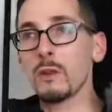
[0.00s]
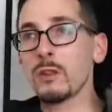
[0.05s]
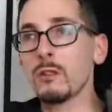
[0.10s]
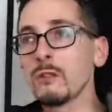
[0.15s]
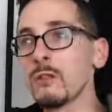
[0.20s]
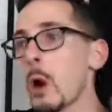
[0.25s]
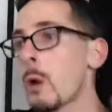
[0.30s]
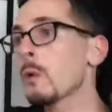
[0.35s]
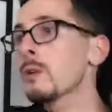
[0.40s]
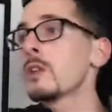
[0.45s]

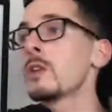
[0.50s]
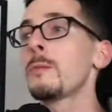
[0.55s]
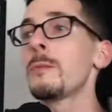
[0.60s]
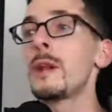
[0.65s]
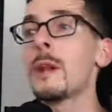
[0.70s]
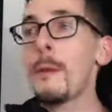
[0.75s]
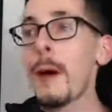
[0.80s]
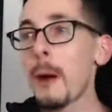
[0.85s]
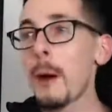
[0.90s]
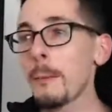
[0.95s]
know a little bit
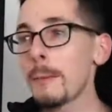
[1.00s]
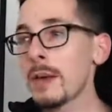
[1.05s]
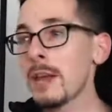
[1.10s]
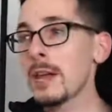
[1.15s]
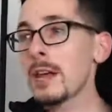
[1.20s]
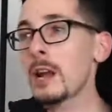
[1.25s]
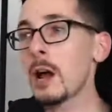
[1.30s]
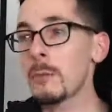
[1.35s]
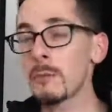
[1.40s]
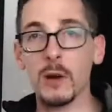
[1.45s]
about me
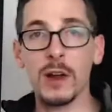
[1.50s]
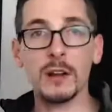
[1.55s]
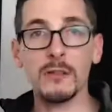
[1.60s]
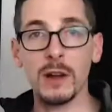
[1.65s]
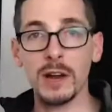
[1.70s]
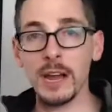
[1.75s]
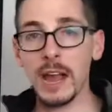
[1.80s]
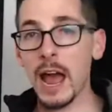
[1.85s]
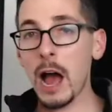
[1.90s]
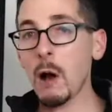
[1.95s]
and Upgrade
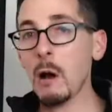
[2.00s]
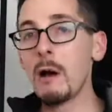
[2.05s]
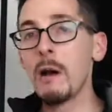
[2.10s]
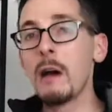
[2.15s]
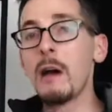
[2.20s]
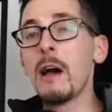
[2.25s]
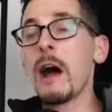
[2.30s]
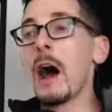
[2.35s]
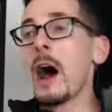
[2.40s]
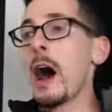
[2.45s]
right now.
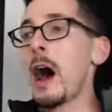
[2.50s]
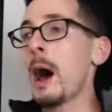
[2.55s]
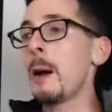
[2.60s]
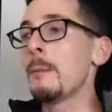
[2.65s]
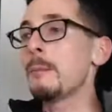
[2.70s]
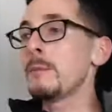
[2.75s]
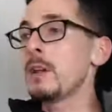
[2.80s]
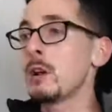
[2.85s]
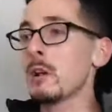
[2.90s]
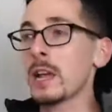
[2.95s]

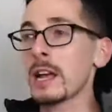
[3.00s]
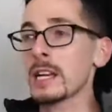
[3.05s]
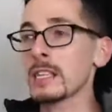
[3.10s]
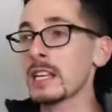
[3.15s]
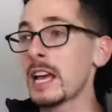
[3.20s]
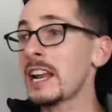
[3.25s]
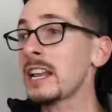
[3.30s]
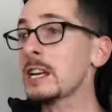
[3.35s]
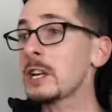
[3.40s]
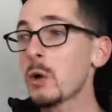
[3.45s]
Like I
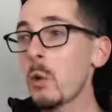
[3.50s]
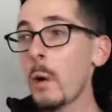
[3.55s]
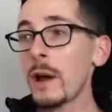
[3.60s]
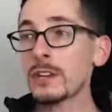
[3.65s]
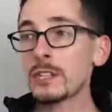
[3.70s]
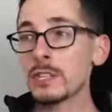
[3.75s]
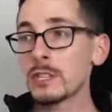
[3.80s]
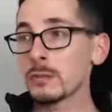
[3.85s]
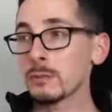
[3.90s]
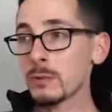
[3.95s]
said, any
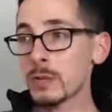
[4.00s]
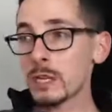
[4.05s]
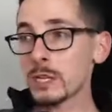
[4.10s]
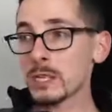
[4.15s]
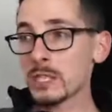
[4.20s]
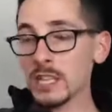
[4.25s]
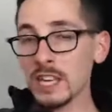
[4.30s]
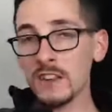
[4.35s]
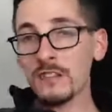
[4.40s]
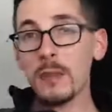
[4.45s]
questions, please
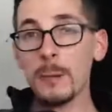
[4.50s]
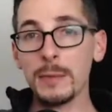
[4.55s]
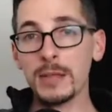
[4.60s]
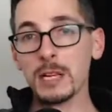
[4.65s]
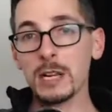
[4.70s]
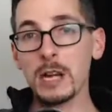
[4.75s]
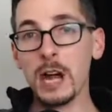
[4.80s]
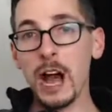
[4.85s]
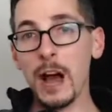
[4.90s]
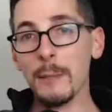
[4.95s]
leave them in the
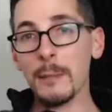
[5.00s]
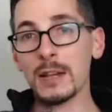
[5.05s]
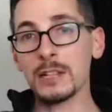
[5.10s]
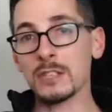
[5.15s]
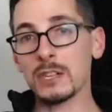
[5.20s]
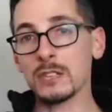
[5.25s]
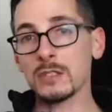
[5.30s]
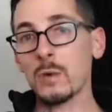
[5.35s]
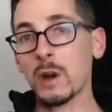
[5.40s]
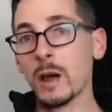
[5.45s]
comments,
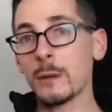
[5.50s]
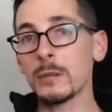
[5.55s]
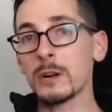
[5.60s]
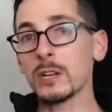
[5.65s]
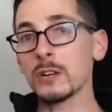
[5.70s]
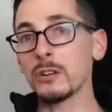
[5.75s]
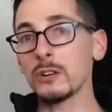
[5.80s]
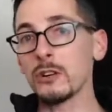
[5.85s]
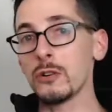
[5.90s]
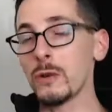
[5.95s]
because what I'm going to
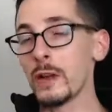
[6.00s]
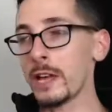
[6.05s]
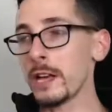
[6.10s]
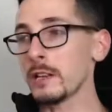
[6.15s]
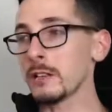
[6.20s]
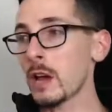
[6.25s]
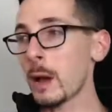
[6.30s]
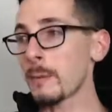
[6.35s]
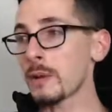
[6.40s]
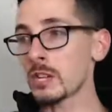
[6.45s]
do
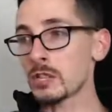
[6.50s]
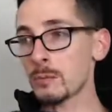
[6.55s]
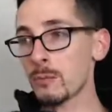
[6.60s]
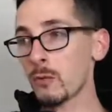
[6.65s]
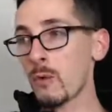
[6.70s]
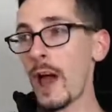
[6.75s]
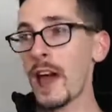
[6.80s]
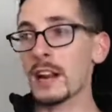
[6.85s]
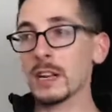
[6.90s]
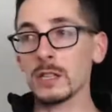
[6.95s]
is I'm going to
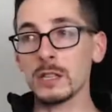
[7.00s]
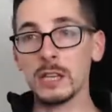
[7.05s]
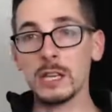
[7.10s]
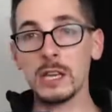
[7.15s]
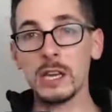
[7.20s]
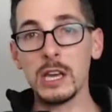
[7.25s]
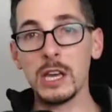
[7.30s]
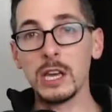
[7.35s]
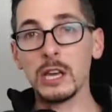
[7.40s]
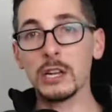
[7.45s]
sporadically
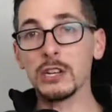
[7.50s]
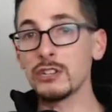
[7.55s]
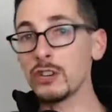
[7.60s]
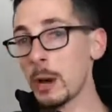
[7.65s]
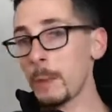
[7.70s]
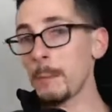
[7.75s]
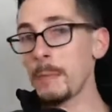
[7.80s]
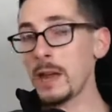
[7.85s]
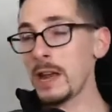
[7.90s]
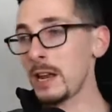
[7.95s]

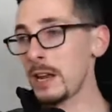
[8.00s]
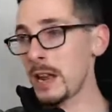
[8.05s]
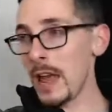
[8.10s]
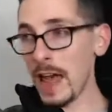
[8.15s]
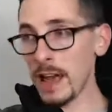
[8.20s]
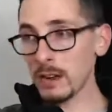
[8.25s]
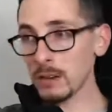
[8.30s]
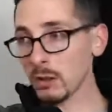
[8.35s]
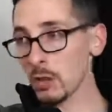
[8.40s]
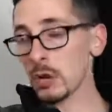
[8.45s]
jump in
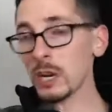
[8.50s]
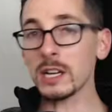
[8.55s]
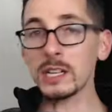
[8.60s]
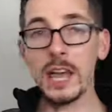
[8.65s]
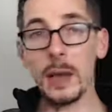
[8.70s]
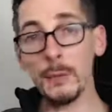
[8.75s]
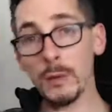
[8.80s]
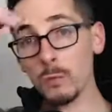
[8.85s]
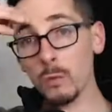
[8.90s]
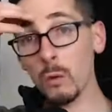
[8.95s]
and look at
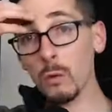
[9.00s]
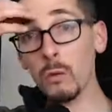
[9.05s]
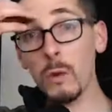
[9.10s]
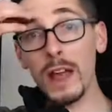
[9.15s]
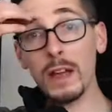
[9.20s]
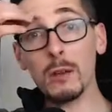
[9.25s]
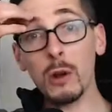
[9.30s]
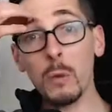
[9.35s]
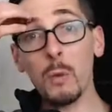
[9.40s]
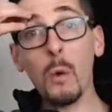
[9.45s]
them, and we'll
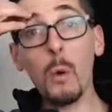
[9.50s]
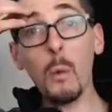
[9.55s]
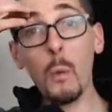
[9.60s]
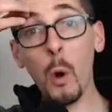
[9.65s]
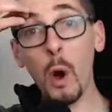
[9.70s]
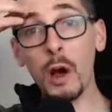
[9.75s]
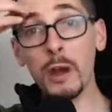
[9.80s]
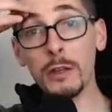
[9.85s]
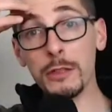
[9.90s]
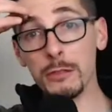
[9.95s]

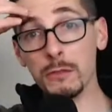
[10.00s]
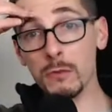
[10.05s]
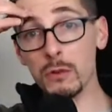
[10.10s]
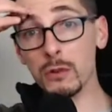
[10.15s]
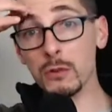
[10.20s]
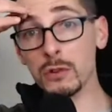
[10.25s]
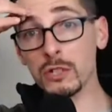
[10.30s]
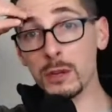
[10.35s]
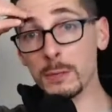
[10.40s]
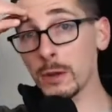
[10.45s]
walk
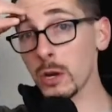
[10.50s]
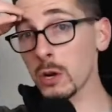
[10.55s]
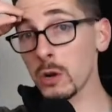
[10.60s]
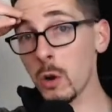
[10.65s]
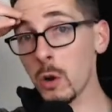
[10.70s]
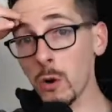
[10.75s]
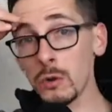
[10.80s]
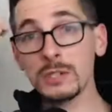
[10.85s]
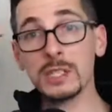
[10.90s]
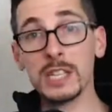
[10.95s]
through some of your
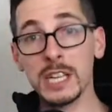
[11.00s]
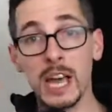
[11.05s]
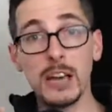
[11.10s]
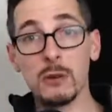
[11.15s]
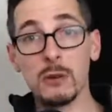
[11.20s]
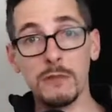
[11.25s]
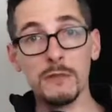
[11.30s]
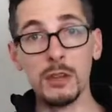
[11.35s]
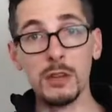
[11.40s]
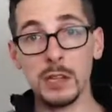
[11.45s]
goals together
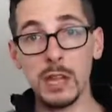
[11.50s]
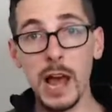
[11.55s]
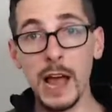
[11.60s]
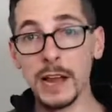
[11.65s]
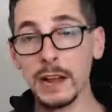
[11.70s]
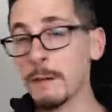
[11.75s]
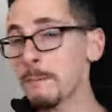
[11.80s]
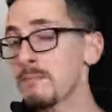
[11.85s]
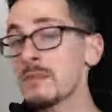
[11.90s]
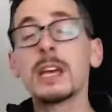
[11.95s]
if you'd
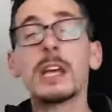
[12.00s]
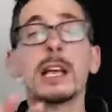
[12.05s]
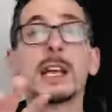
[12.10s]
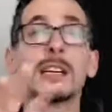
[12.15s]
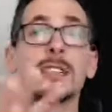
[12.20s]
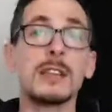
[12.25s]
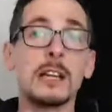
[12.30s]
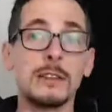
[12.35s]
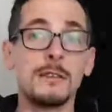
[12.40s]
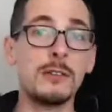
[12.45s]
like. Like I
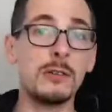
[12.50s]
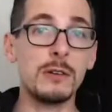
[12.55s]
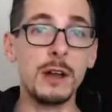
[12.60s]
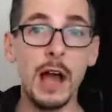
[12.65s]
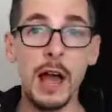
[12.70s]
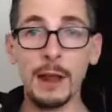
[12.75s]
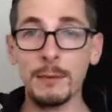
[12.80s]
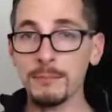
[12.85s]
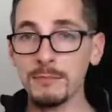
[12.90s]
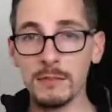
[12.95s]
said, if you're
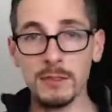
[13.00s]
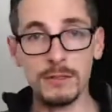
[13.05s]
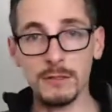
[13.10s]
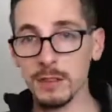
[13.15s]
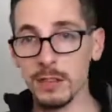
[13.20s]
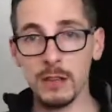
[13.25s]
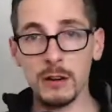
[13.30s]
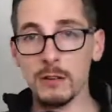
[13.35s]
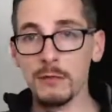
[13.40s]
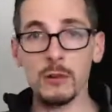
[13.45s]
not,
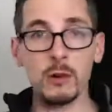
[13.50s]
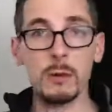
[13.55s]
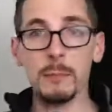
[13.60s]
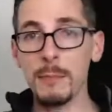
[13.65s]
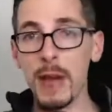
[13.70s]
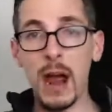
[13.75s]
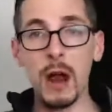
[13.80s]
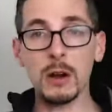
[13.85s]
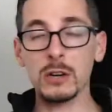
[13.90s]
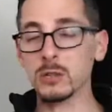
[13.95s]
if you're
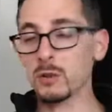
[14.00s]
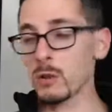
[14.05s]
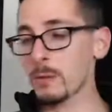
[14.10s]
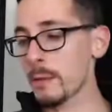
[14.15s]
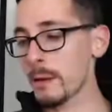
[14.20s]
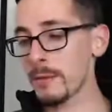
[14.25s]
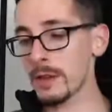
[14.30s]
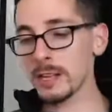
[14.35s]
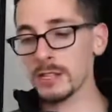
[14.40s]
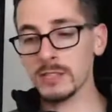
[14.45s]
embarrassed or
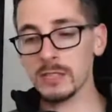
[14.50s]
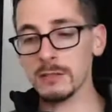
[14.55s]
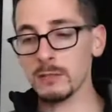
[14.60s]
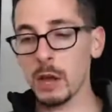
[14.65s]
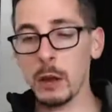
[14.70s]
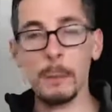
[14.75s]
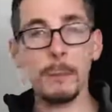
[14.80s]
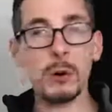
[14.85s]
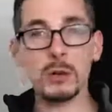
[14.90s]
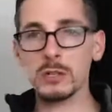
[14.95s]
maybe it's
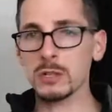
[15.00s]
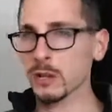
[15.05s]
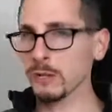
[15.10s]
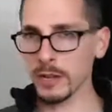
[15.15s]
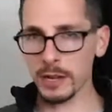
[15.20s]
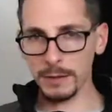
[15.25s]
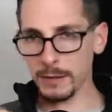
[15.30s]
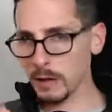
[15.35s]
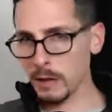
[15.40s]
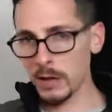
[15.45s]
a personal thing,